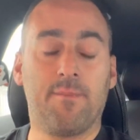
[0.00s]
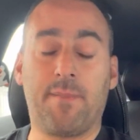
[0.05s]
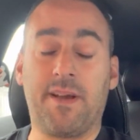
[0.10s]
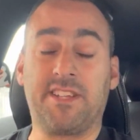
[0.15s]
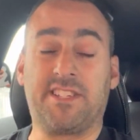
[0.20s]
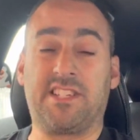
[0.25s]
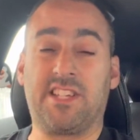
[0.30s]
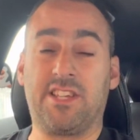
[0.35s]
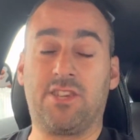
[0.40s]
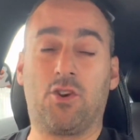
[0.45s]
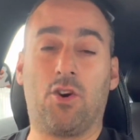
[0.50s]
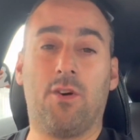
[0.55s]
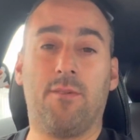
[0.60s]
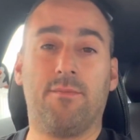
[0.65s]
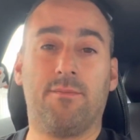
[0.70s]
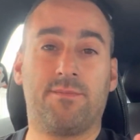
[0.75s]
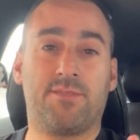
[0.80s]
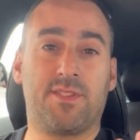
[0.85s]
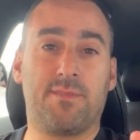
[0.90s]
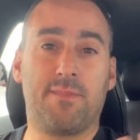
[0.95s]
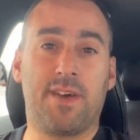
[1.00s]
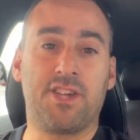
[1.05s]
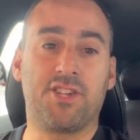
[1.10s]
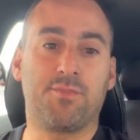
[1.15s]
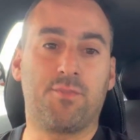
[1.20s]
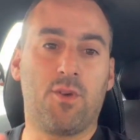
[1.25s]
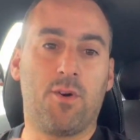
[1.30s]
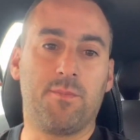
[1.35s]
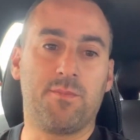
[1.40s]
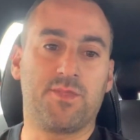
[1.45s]
Basically, got some
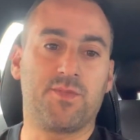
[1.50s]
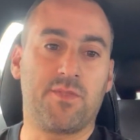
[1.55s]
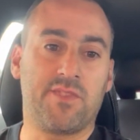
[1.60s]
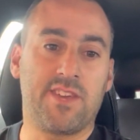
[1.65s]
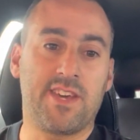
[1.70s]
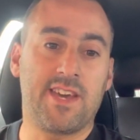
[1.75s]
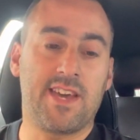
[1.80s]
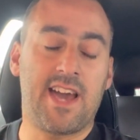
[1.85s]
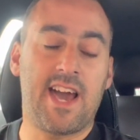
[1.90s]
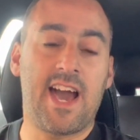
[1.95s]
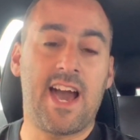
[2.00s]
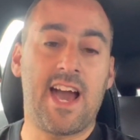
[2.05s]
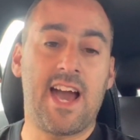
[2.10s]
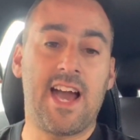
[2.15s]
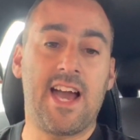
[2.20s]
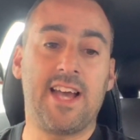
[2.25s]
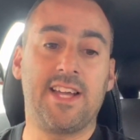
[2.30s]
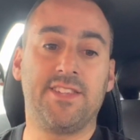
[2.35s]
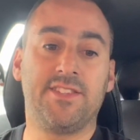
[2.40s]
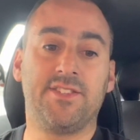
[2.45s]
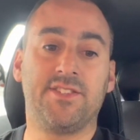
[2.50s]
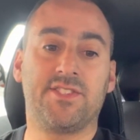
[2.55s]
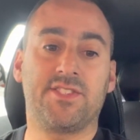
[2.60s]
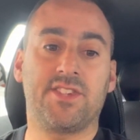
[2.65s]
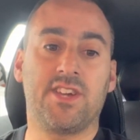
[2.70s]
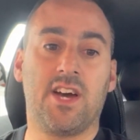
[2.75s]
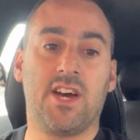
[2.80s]
major problems with it, and